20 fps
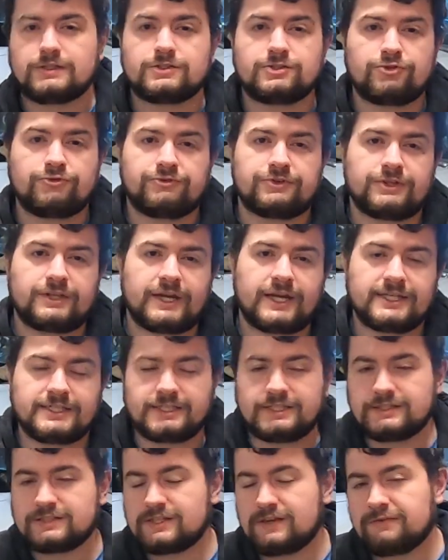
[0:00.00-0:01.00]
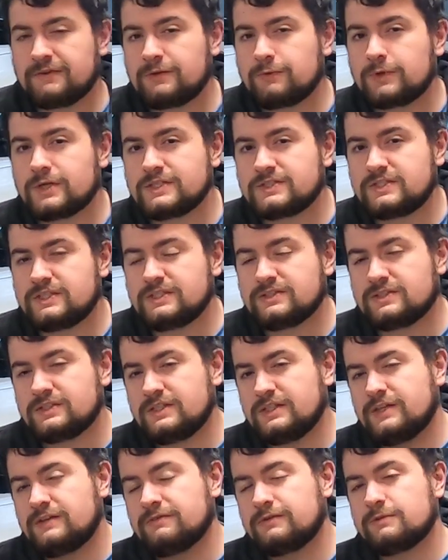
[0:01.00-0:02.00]
So for the 1971
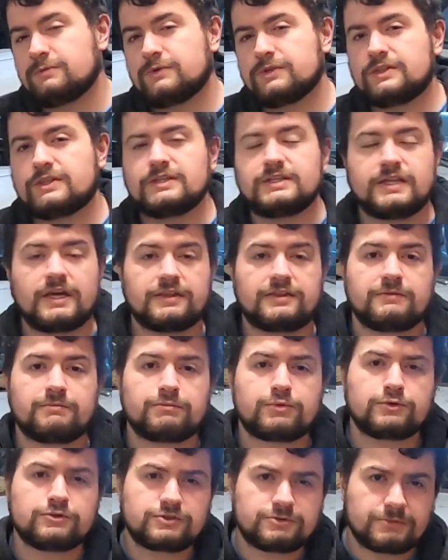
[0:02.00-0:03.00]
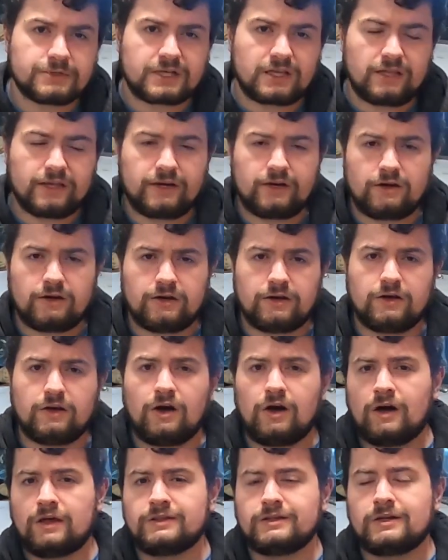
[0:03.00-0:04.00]
season, even with the death of Bruce McLaren
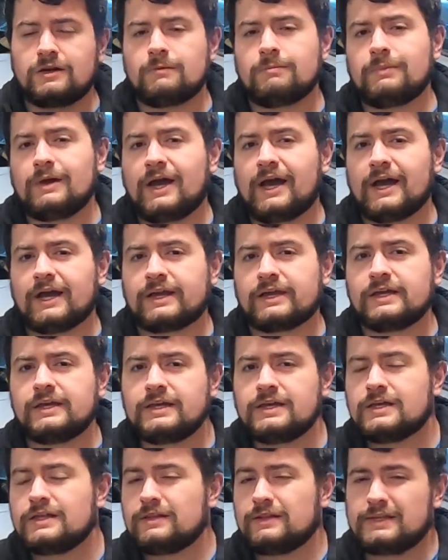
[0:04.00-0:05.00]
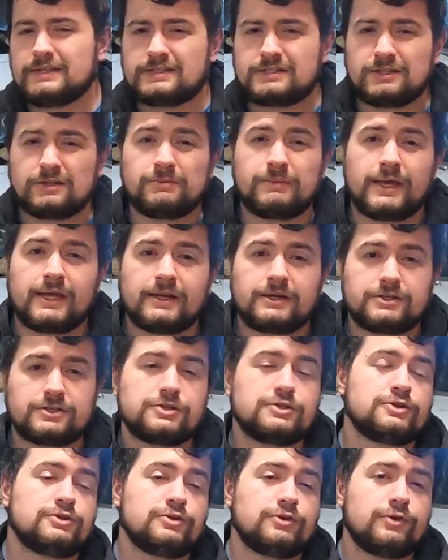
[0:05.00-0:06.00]
on their back, they still
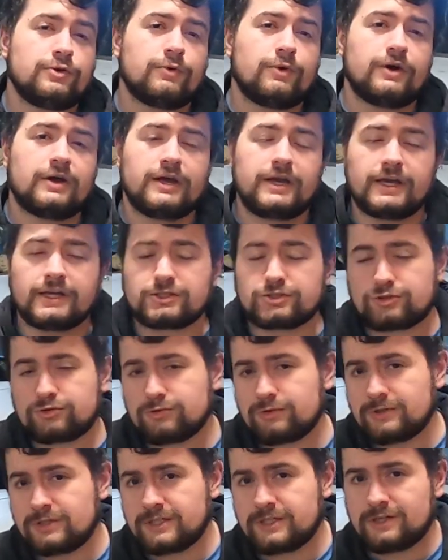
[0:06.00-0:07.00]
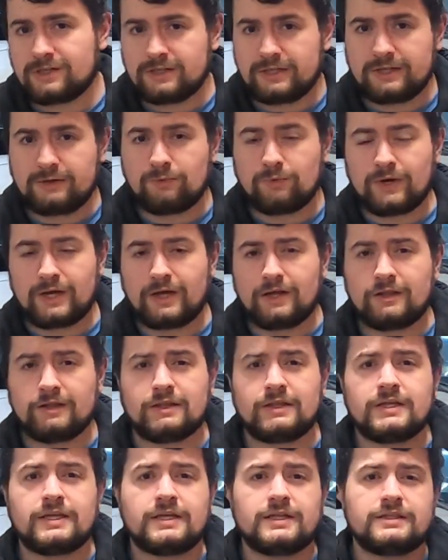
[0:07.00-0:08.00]
managed to do extraordinarily
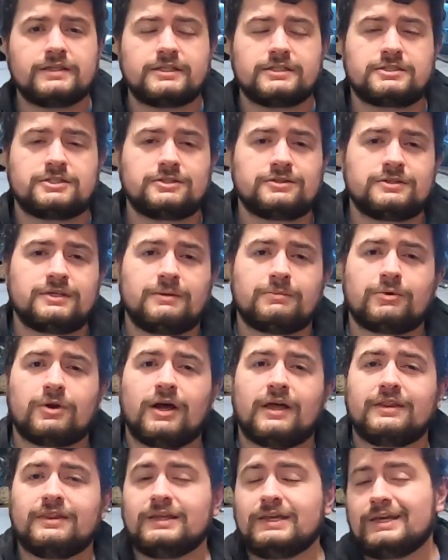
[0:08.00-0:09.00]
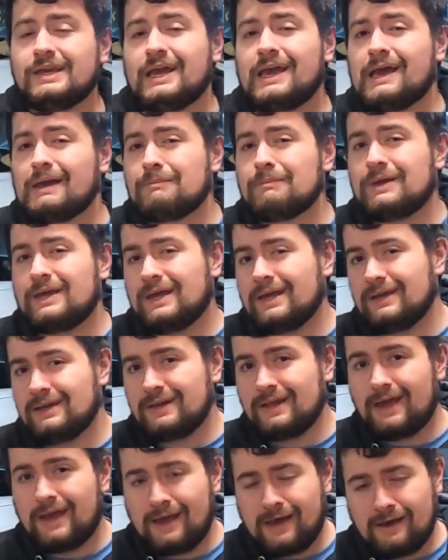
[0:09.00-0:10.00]
well. This year they brought the
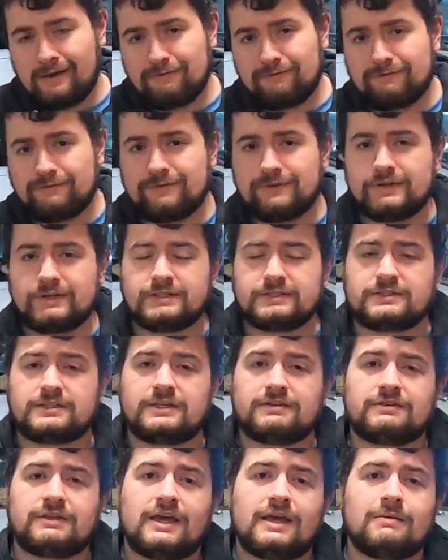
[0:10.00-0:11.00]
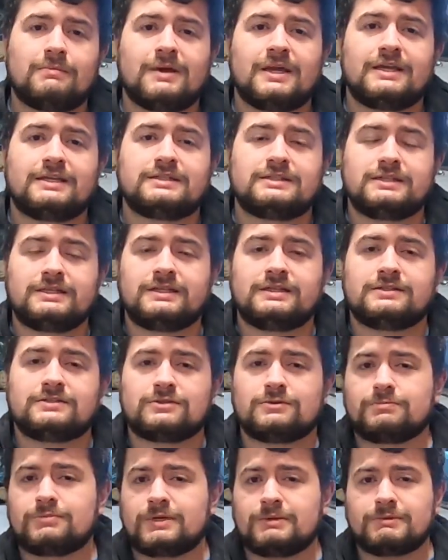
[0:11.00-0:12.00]
M8F instead of the M8D,
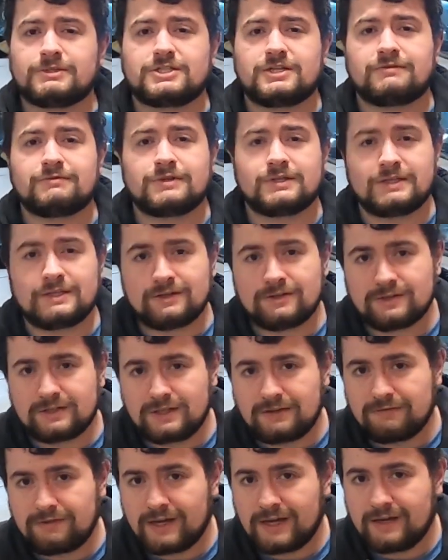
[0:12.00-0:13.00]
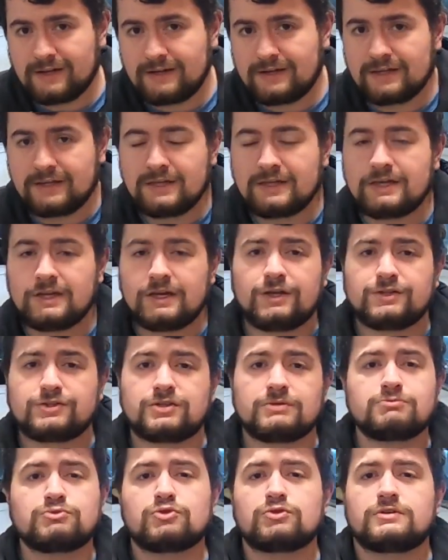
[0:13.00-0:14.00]
so pretty much every year they've had
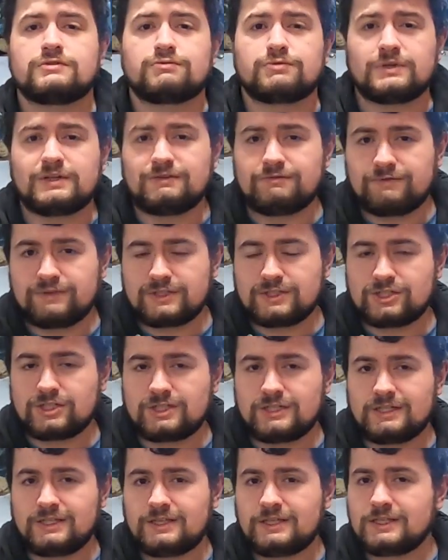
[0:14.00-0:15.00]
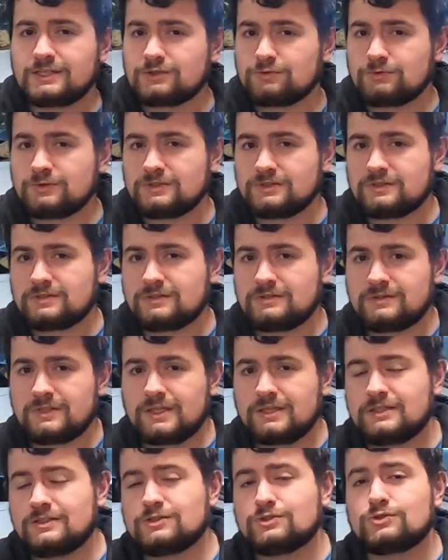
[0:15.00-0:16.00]
some sort of revision, and this was
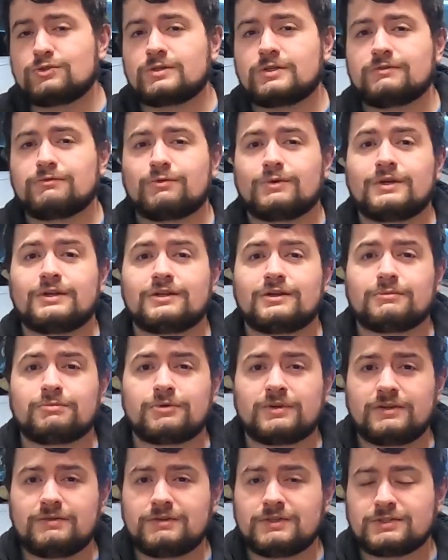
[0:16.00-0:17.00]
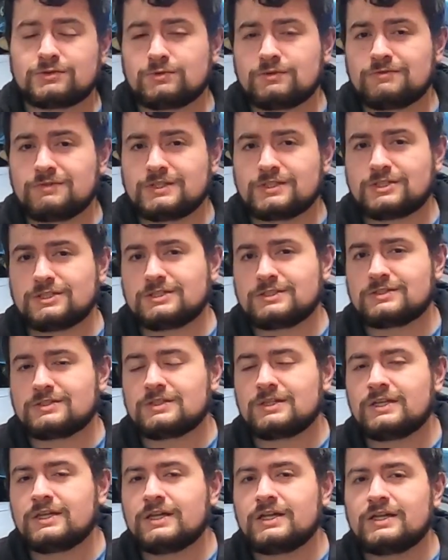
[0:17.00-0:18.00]
nothing short of one of their previous revisions.
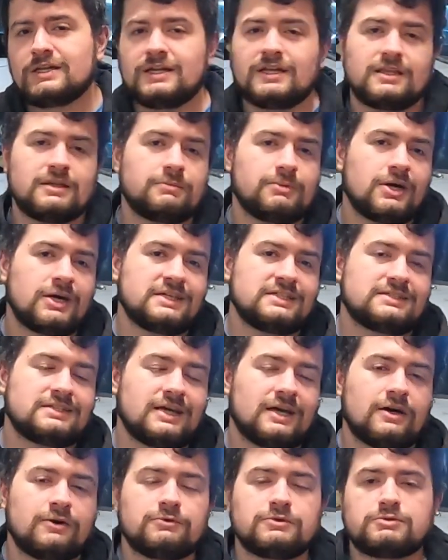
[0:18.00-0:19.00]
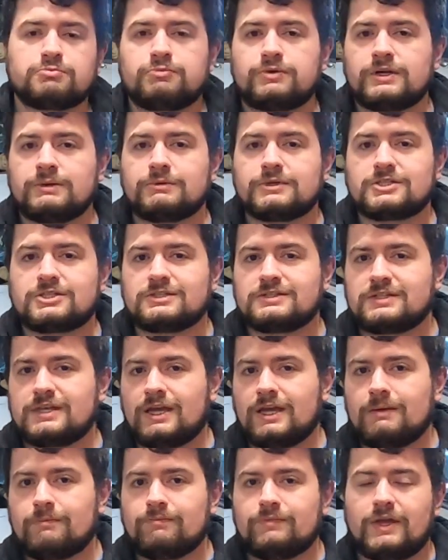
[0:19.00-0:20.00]
Now the body style was pretty much the
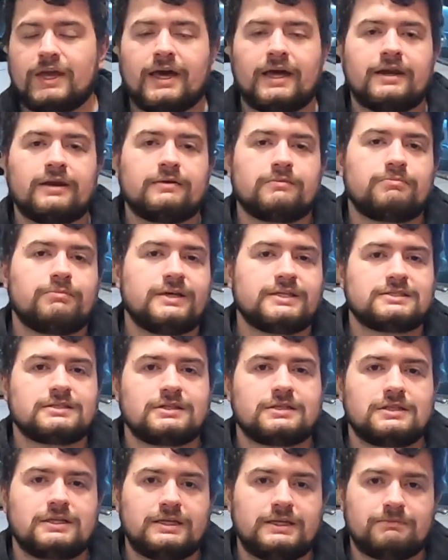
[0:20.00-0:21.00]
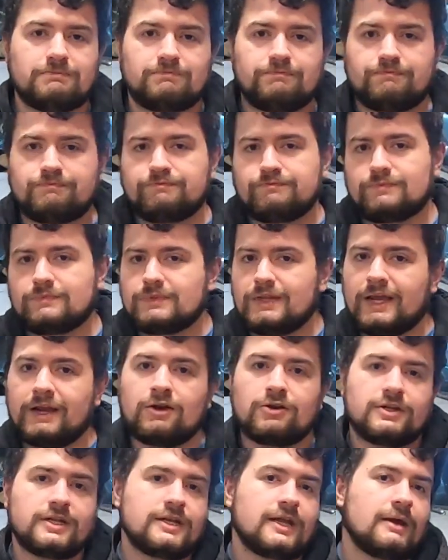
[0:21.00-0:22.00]
same. They added basically
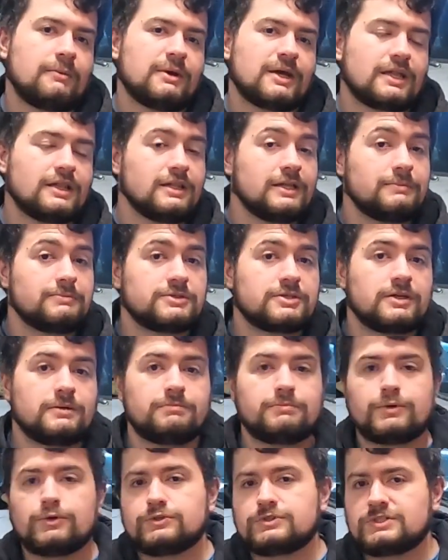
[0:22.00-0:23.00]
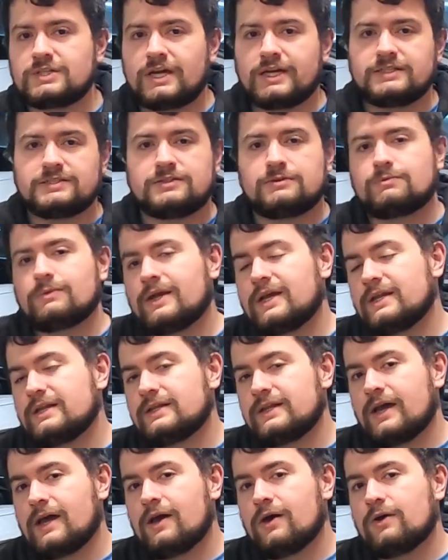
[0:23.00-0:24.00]
aerodynamic lips on both sides that ran
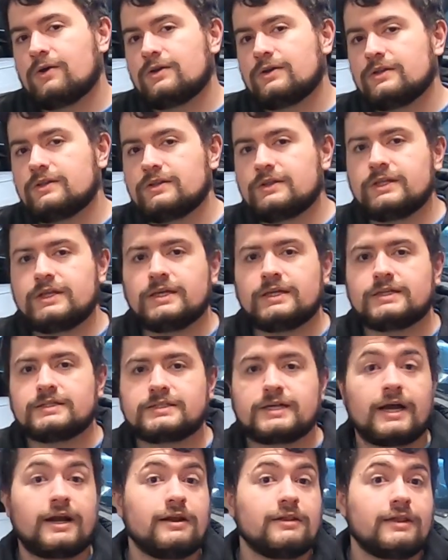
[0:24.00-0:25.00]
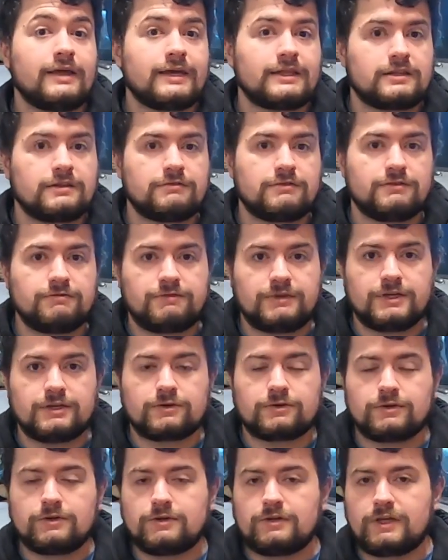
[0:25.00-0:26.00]
down the entire length of the
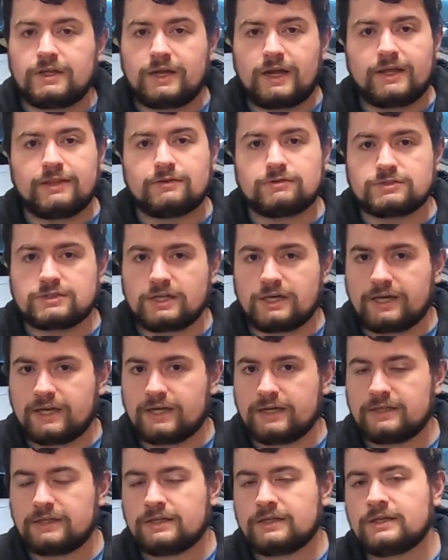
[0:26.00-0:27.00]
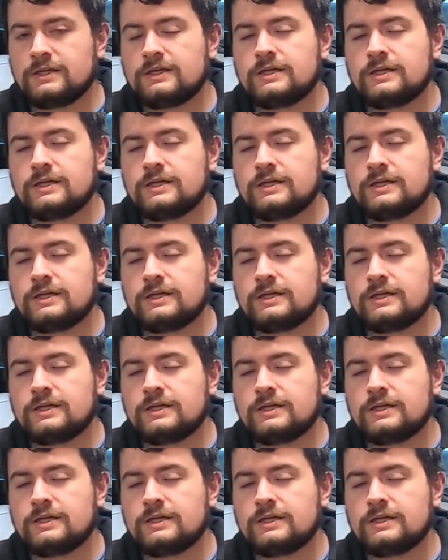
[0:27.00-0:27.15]
vehicle on either side.